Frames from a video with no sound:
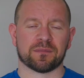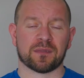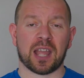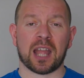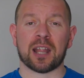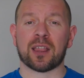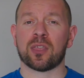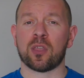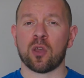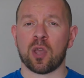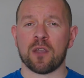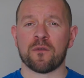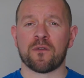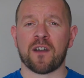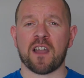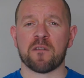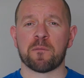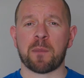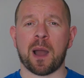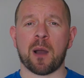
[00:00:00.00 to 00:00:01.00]
At
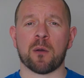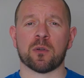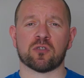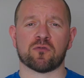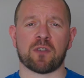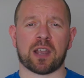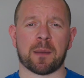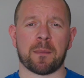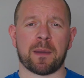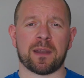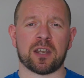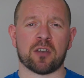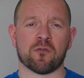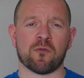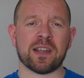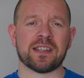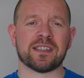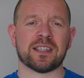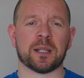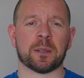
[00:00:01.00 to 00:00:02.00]
£35 recommended
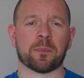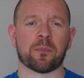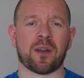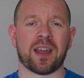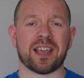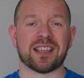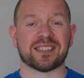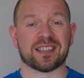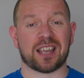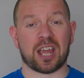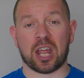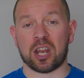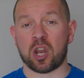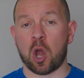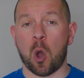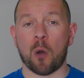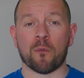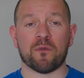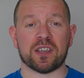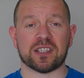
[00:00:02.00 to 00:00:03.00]
retail price and
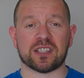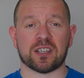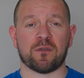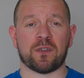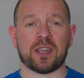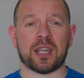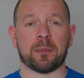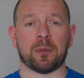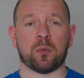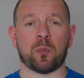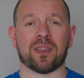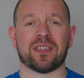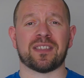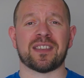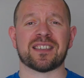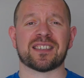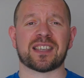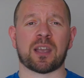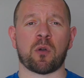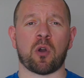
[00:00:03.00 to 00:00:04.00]
obviously available with
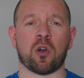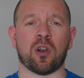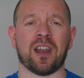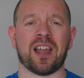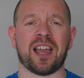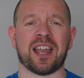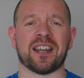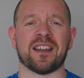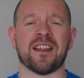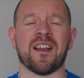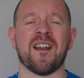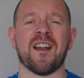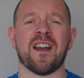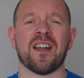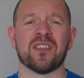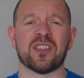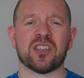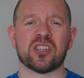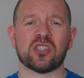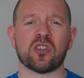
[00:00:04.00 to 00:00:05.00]
discount online,
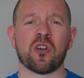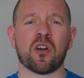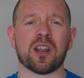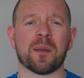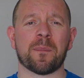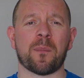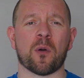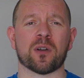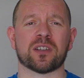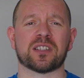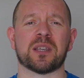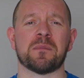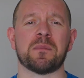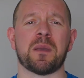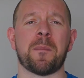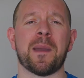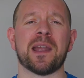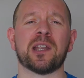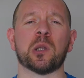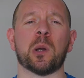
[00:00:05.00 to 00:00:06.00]
the starter box can
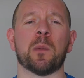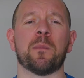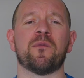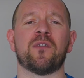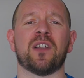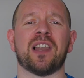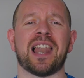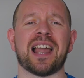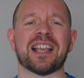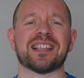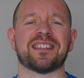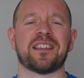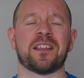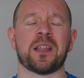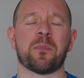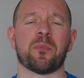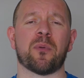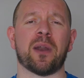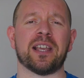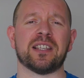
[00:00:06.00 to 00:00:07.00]
be picked up for less than
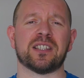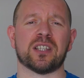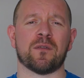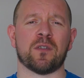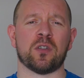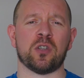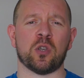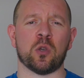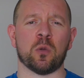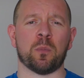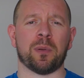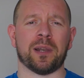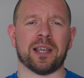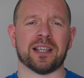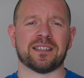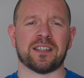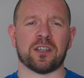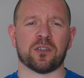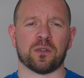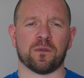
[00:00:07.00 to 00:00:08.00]
the price of a new
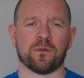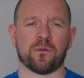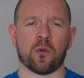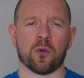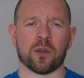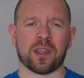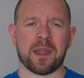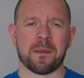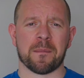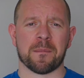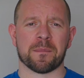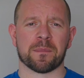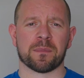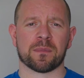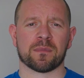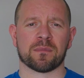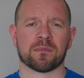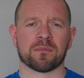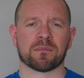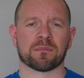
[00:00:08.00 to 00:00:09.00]
PlayStation 4 game.
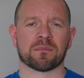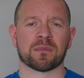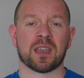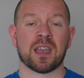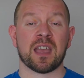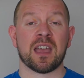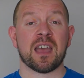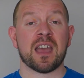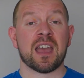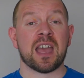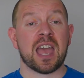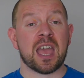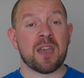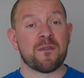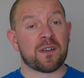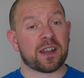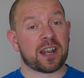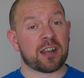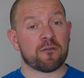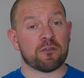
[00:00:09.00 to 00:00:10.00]

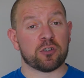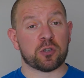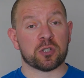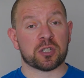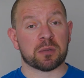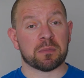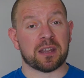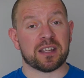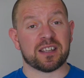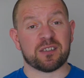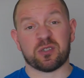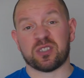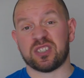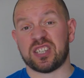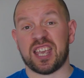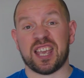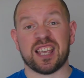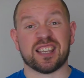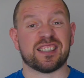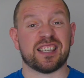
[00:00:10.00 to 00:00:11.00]
If I'd introduced him to,
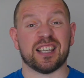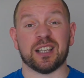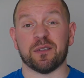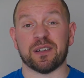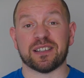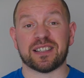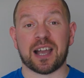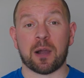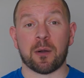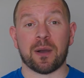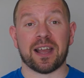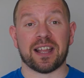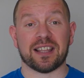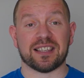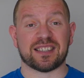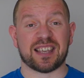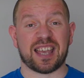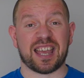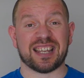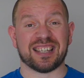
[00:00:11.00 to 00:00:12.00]
say, Silver Tower
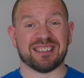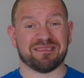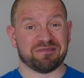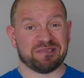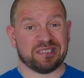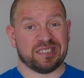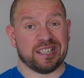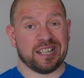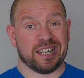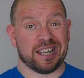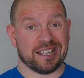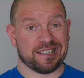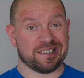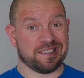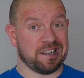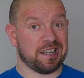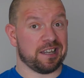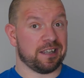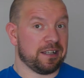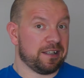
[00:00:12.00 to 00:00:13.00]
and said, yeah, it's
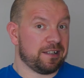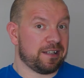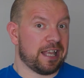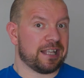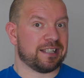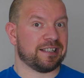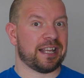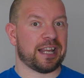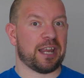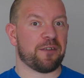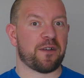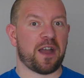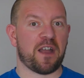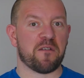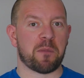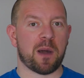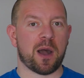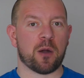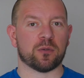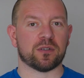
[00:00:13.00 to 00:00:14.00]

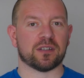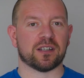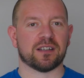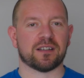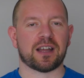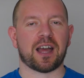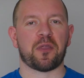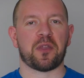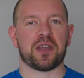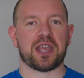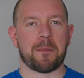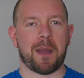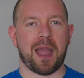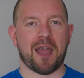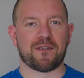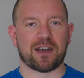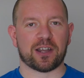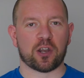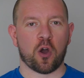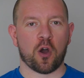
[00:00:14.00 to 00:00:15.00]
£95, I think he might
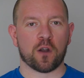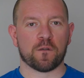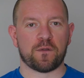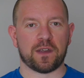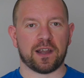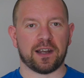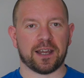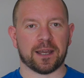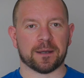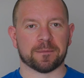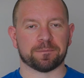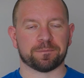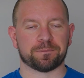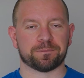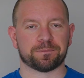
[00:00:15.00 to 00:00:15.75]
have had heart failure.